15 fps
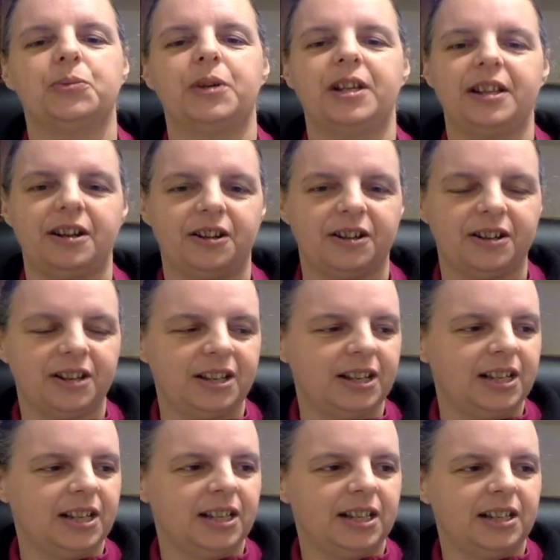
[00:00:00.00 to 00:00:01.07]
where
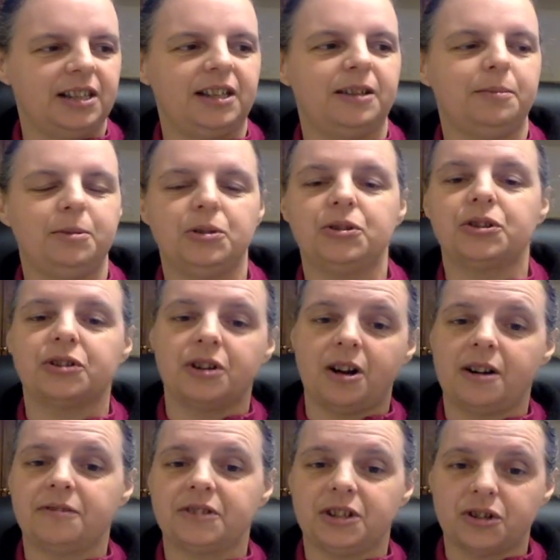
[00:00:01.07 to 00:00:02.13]
the abuser
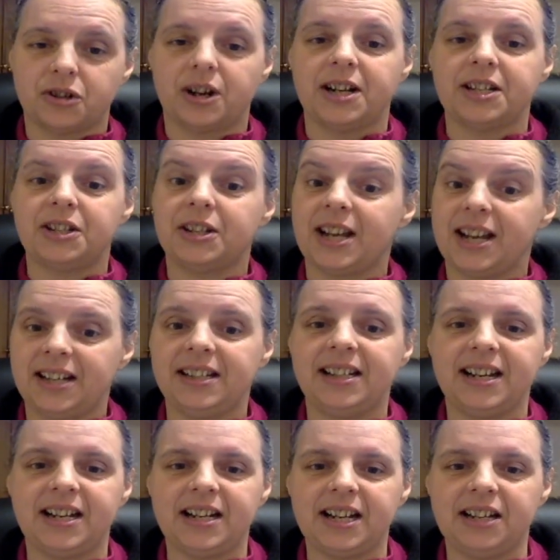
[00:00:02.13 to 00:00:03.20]
often tries to
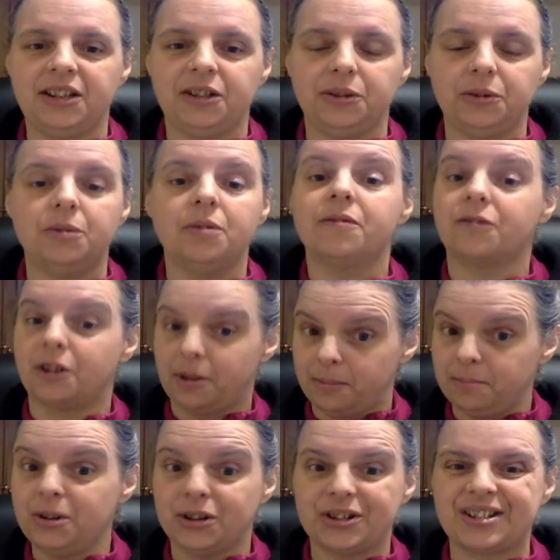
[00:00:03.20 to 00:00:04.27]
alienate you
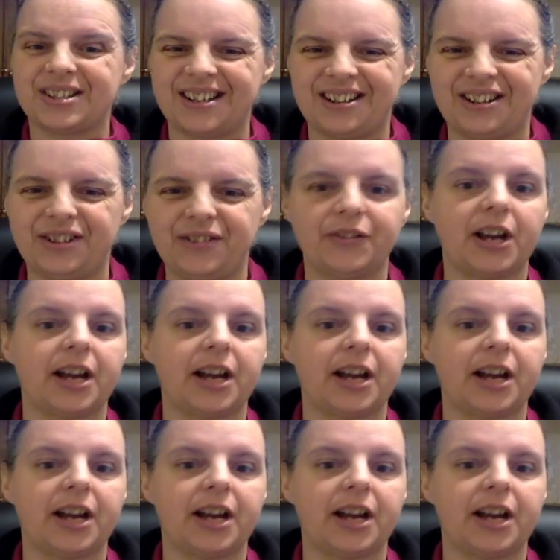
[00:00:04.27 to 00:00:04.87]
from yourself